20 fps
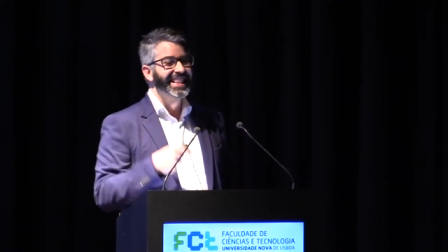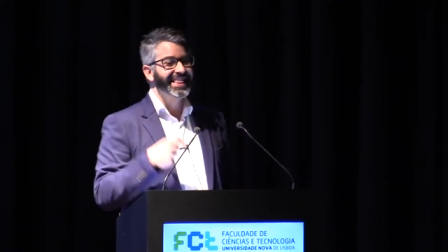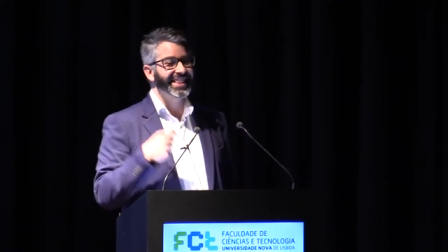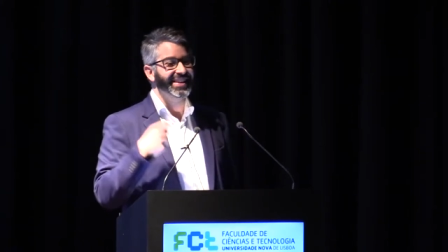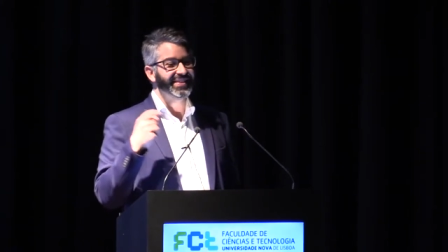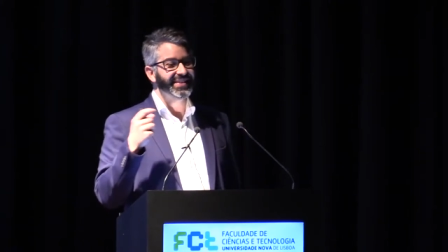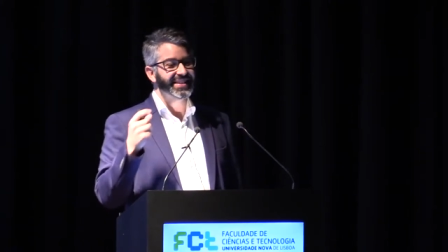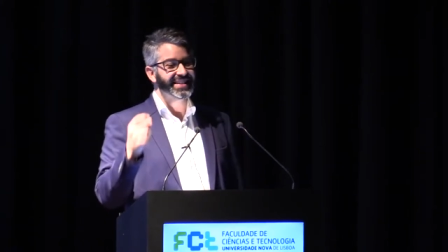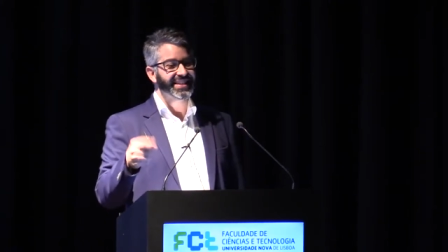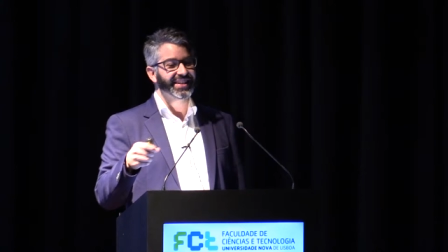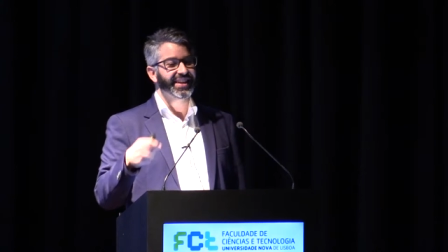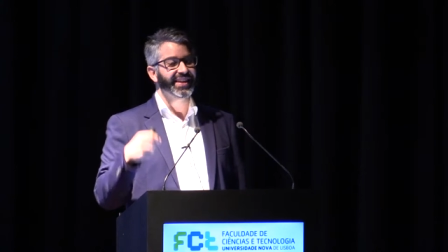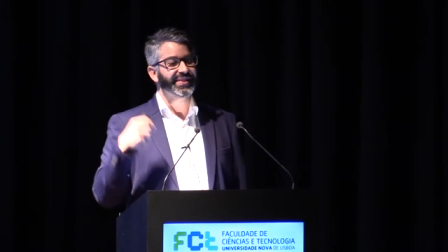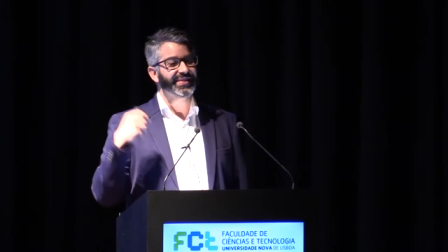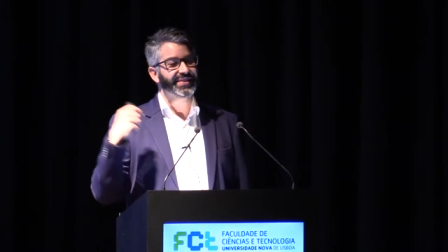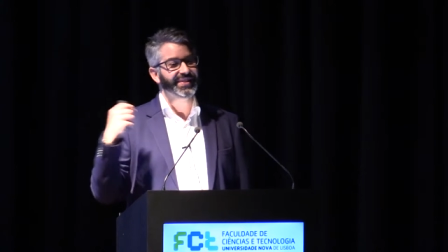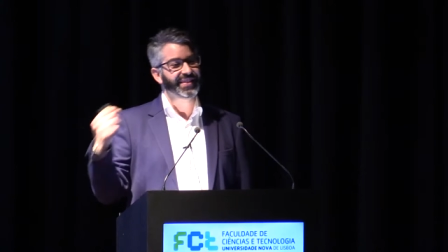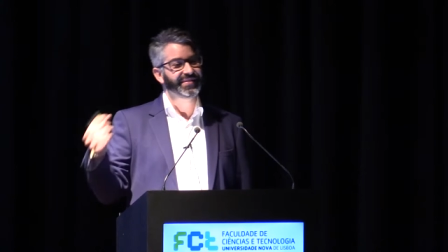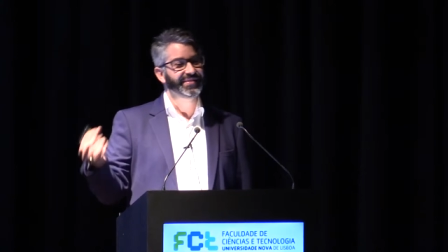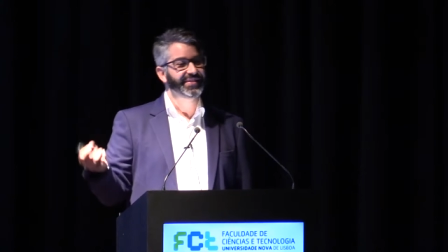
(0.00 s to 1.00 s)
There is
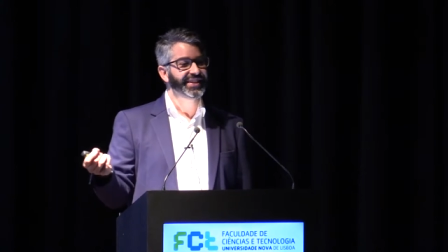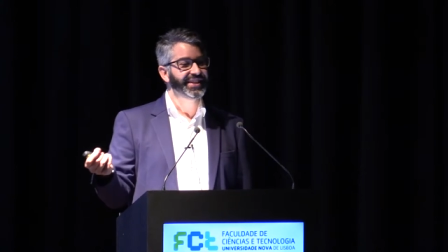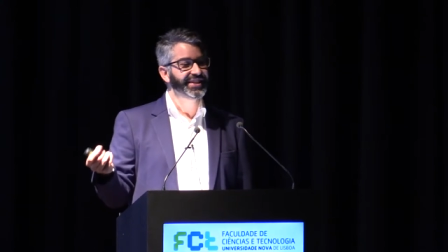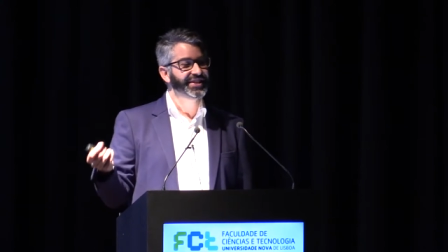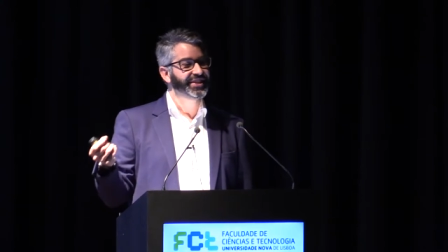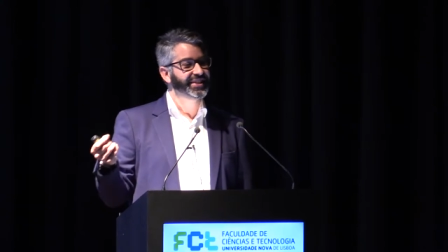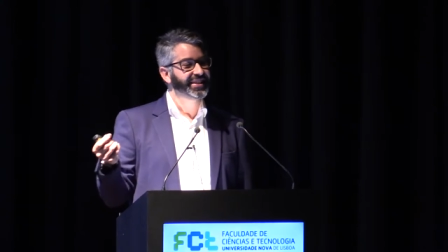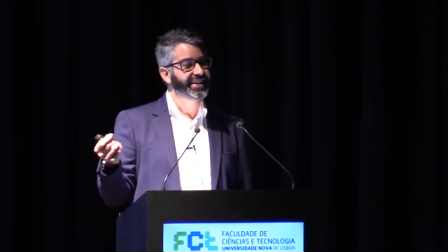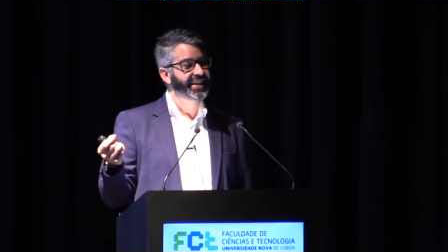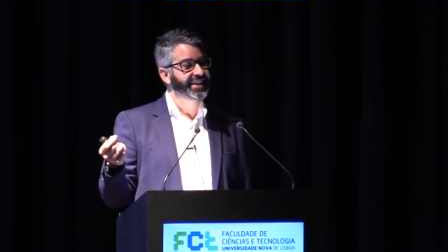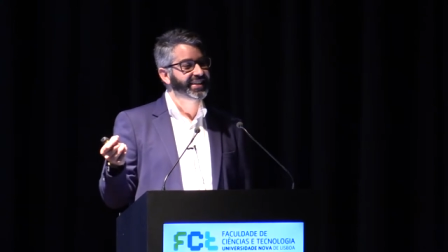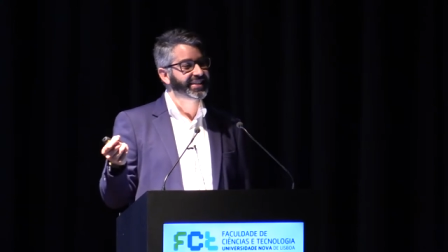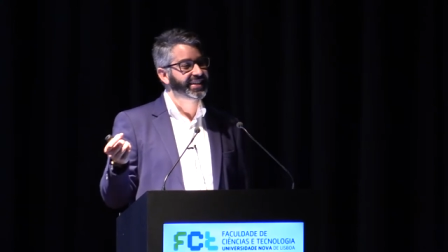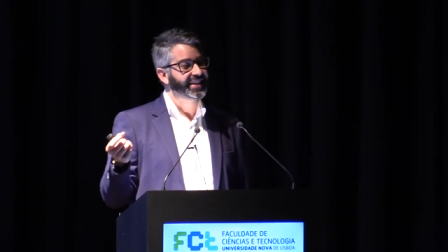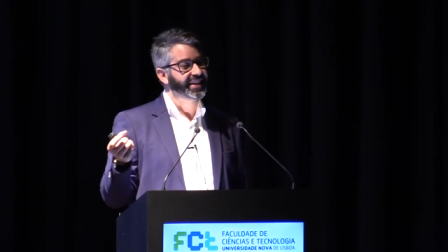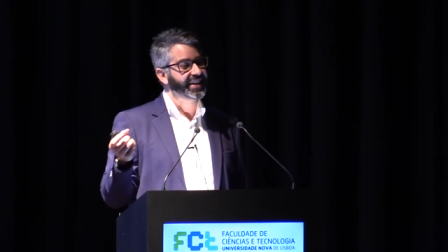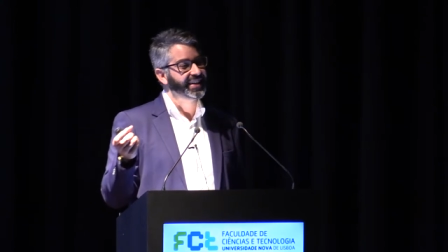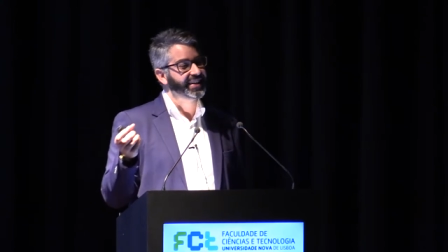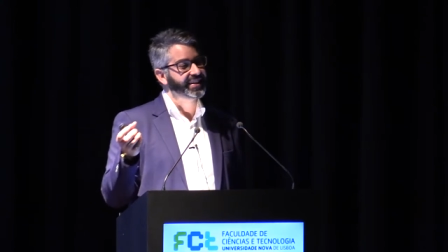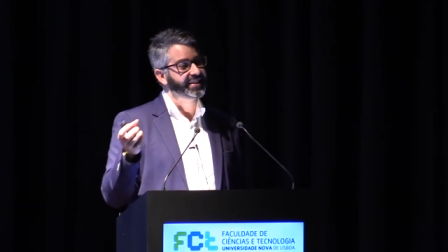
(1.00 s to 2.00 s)
another definition
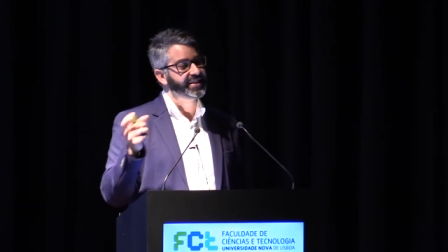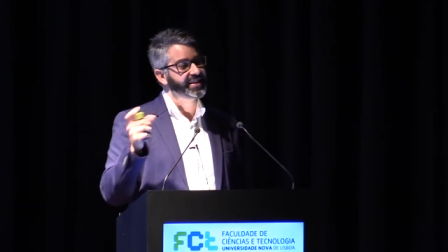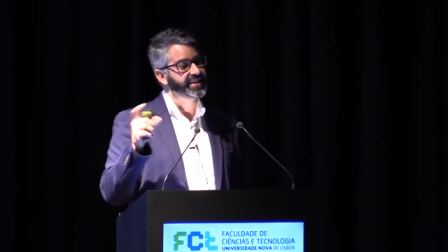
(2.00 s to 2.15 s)
that